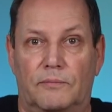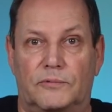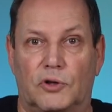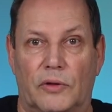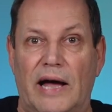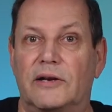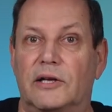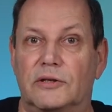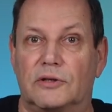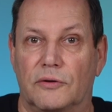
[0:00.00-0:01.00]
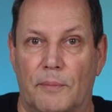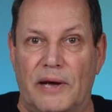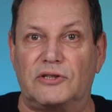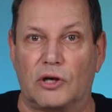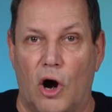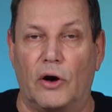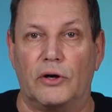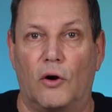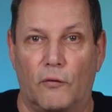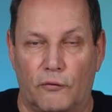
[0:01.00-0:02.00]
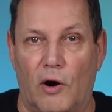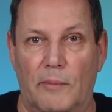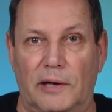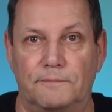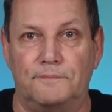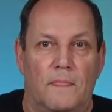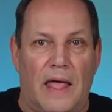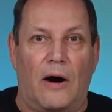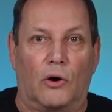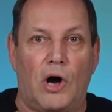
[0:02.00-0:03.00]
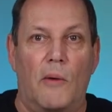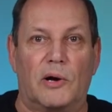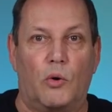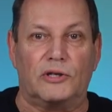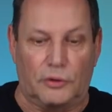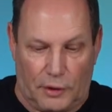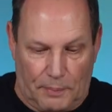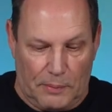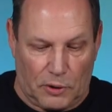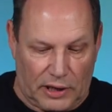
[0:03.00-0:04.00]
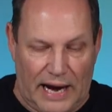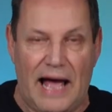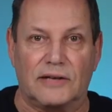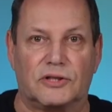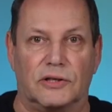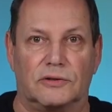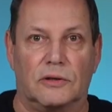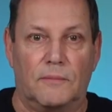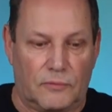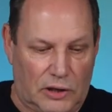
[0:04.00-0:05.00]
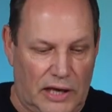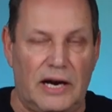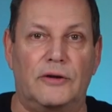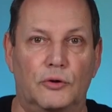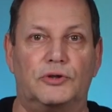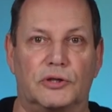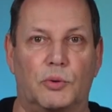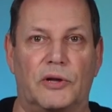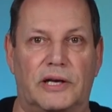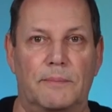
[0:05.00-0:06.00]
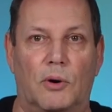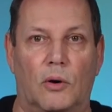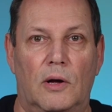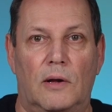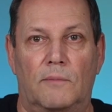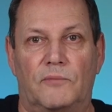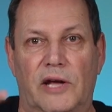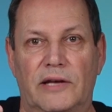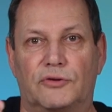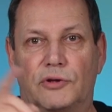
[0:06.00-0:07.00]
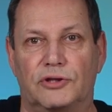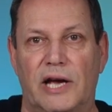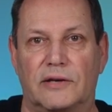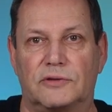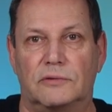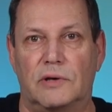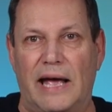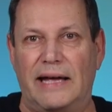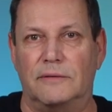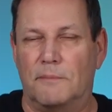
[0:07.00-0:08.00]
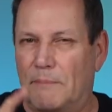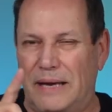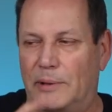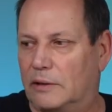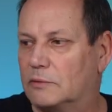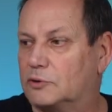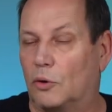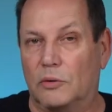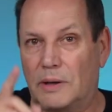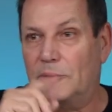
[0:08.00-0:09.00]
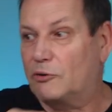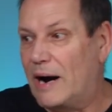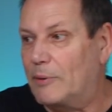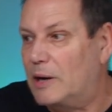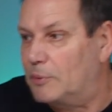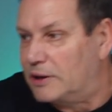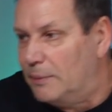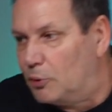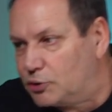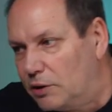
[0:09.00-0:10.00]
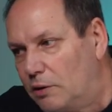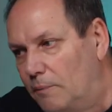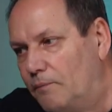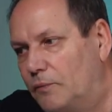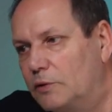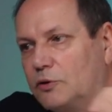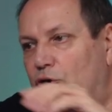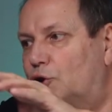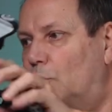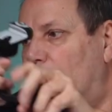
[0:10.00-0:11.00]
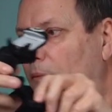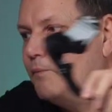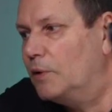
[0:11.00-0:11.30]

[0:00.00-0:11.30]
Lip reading: So that is the basic audio from it. Now, a common question that people are going to ask is, can I use this with a gimbal? The answer is yes and maybe. So let me grab a couple of gimbals here to show you.